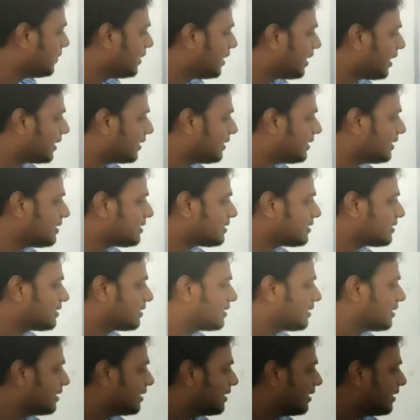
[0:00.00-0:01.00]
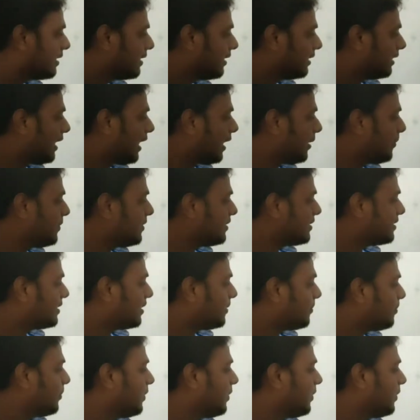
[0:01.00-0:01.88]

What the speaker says: like this. That means the